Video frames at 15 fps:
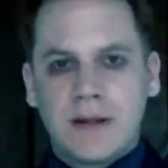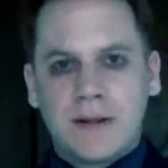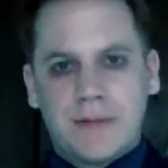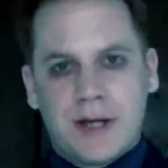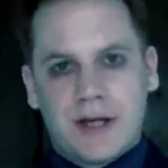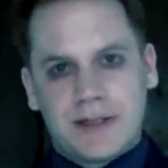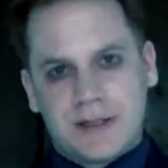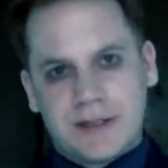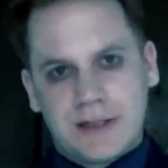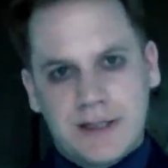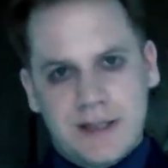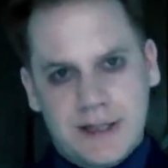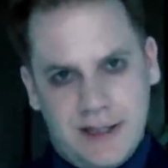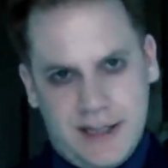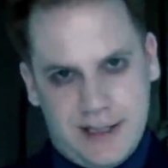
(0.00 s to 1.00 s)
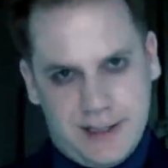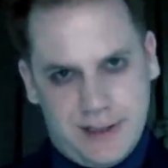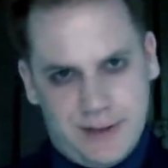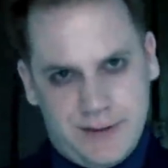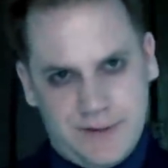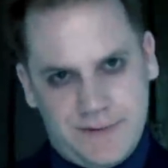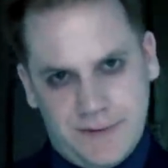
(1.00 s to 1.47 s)
But, as
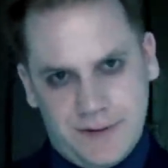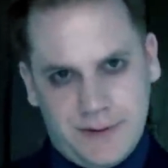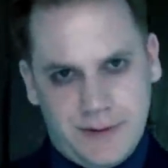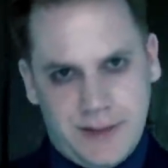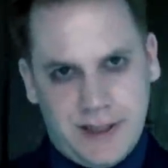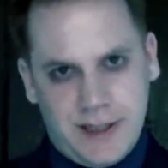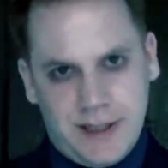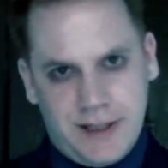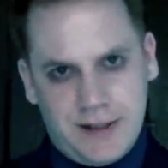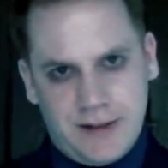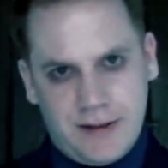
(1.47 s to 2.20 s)
is often the way